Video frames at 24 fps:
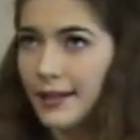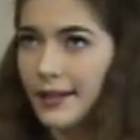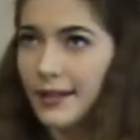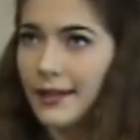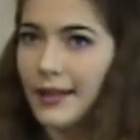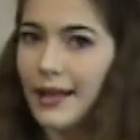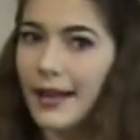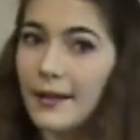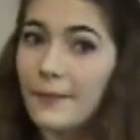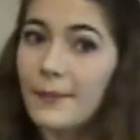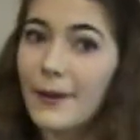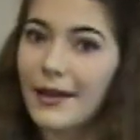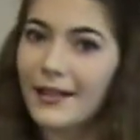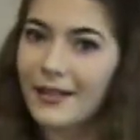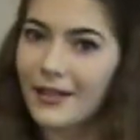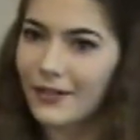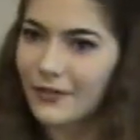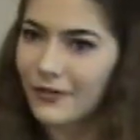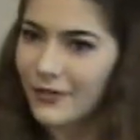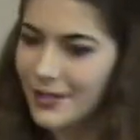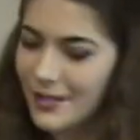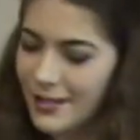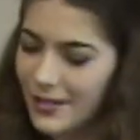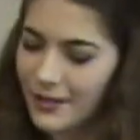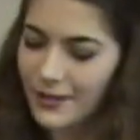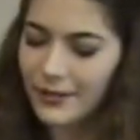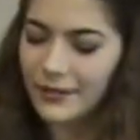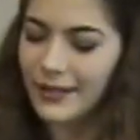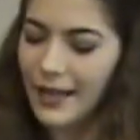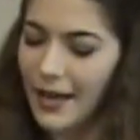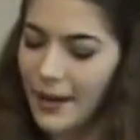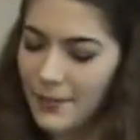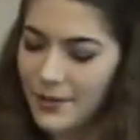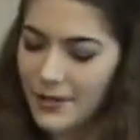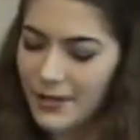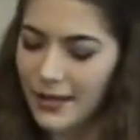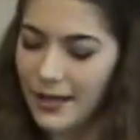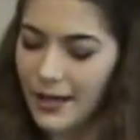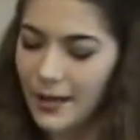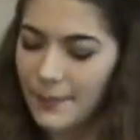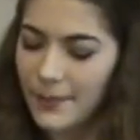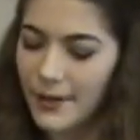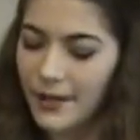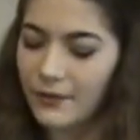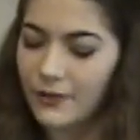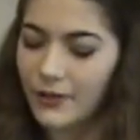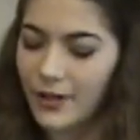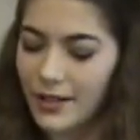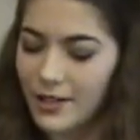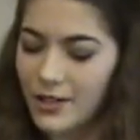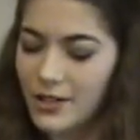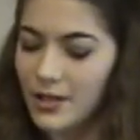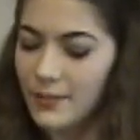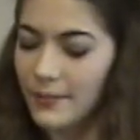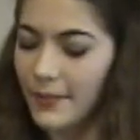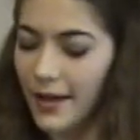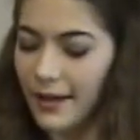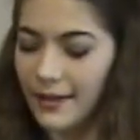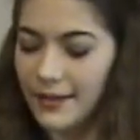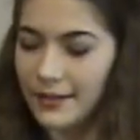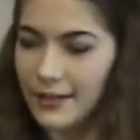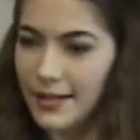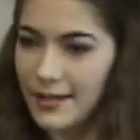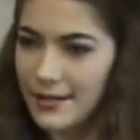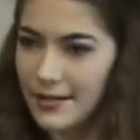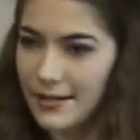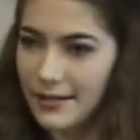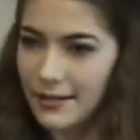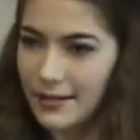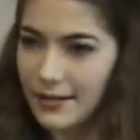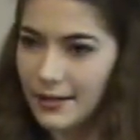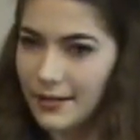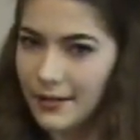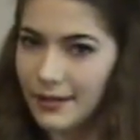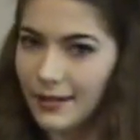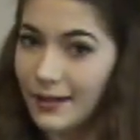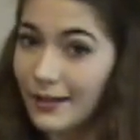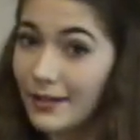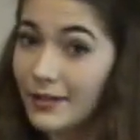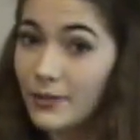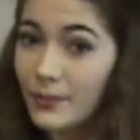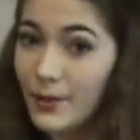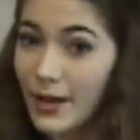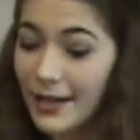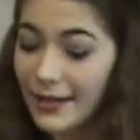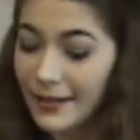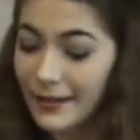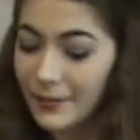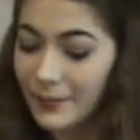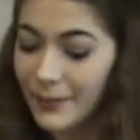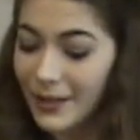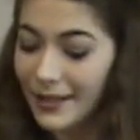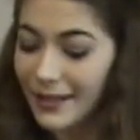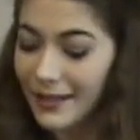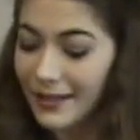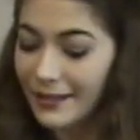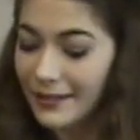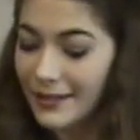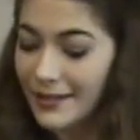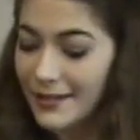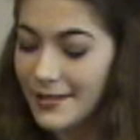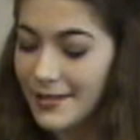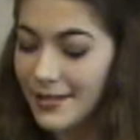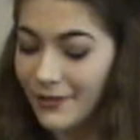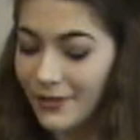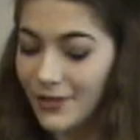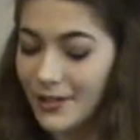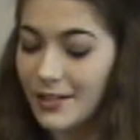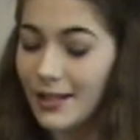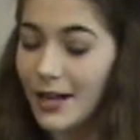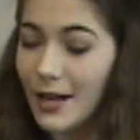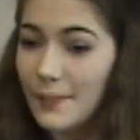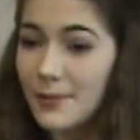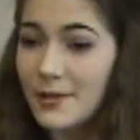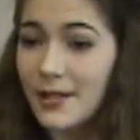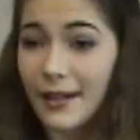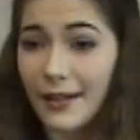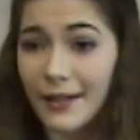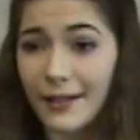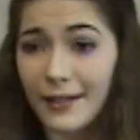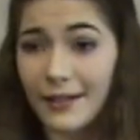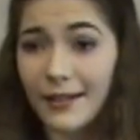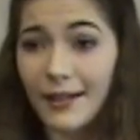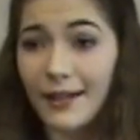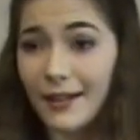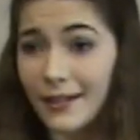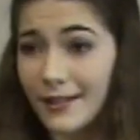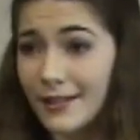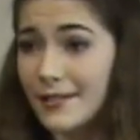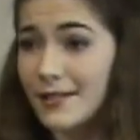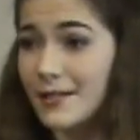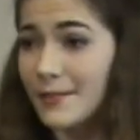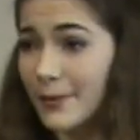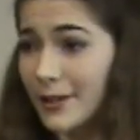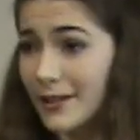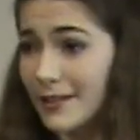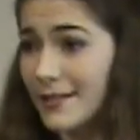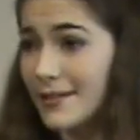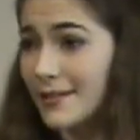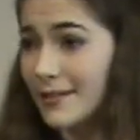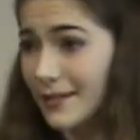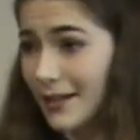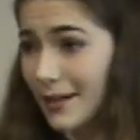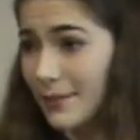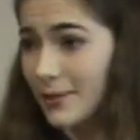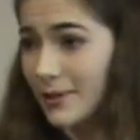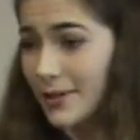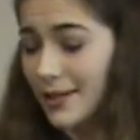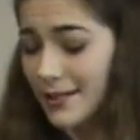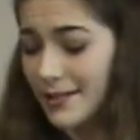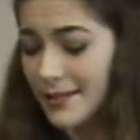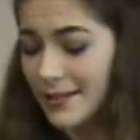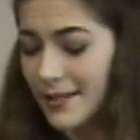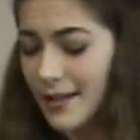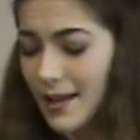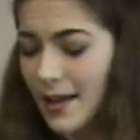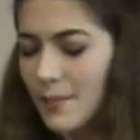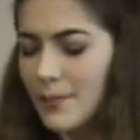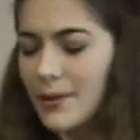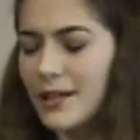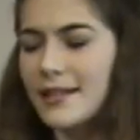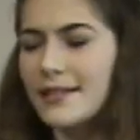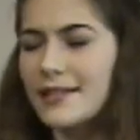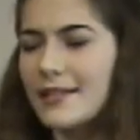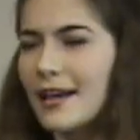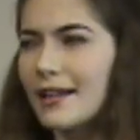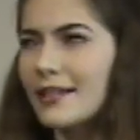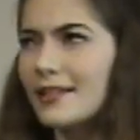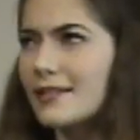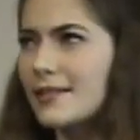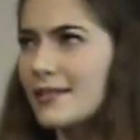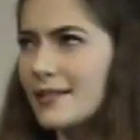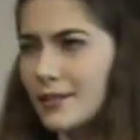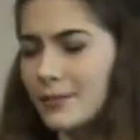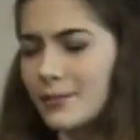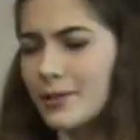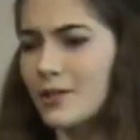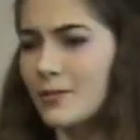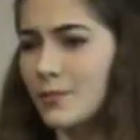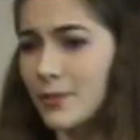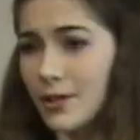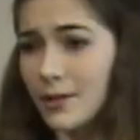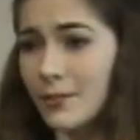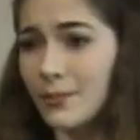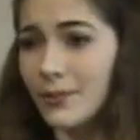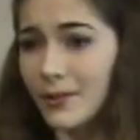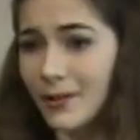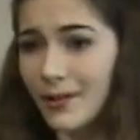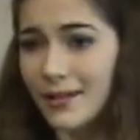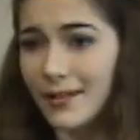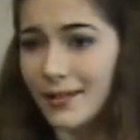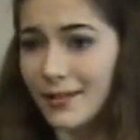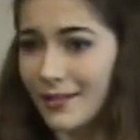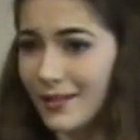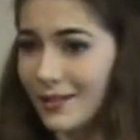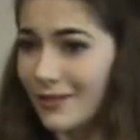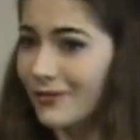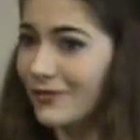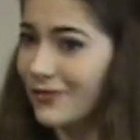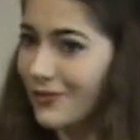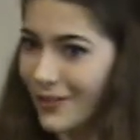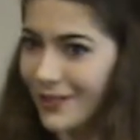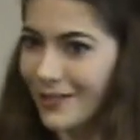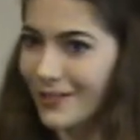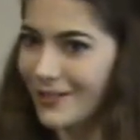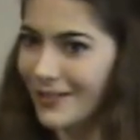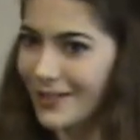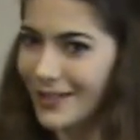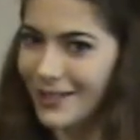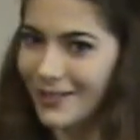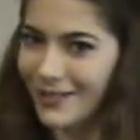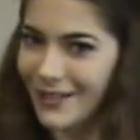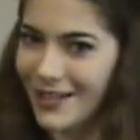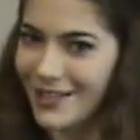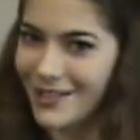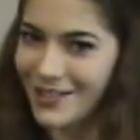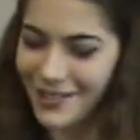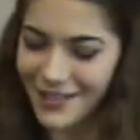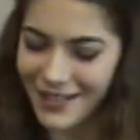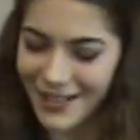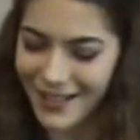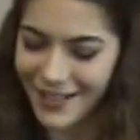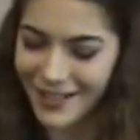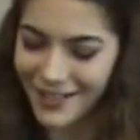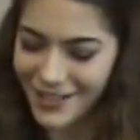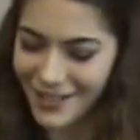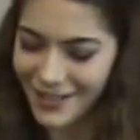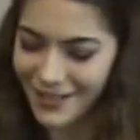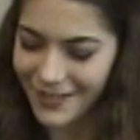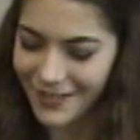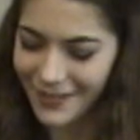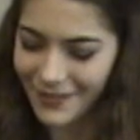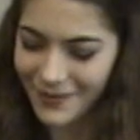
Head back over to your laptop and watch a math lesson, all the while making a list of the top 10 hottest male celebrities, because that is so much more important than furthering your education.